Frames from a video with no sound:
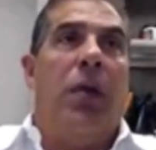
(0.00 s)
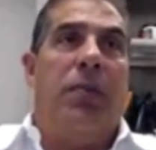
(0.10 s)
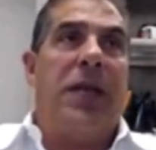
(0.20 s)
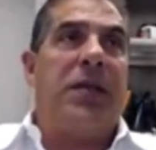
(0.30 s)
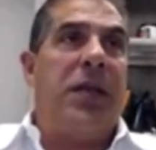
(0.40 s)

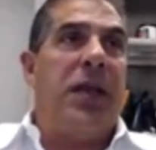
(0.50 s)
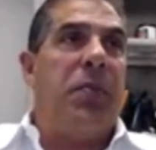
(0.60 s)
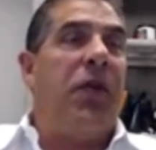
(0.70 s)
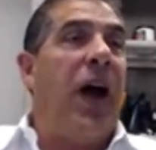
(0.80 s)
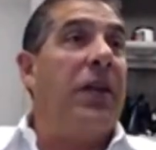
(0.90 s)
Basically, they
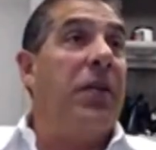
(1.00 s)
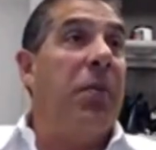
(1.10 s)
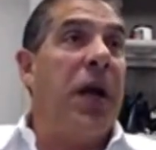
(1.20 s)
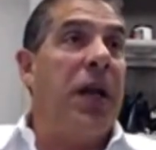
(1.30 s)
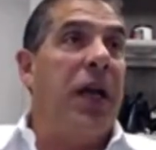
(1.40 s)
provide the
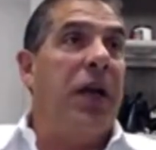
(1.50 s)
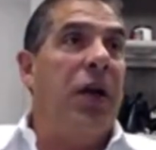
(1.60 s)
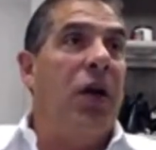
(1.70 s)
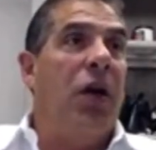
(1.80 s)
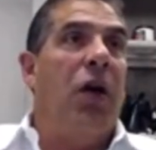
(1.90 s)

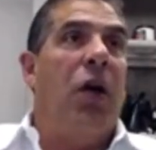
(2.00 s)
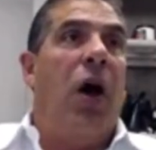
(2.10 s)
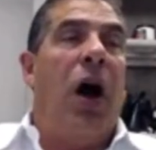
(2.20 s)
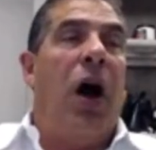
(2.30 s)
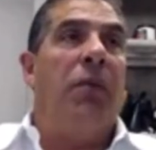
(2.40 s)
money
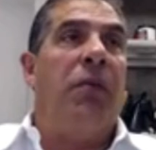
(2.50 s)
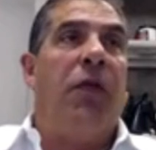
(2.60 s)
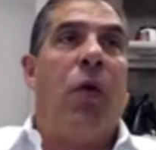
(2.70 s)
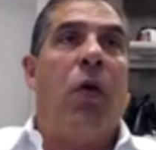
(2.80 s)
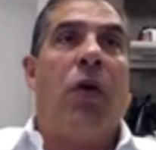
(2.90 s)

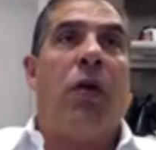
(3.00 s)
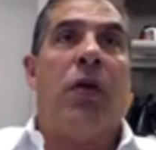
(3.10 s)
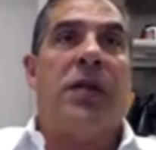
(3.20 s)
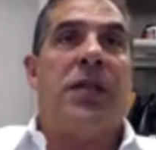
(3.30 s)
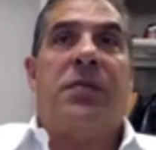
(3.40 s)
for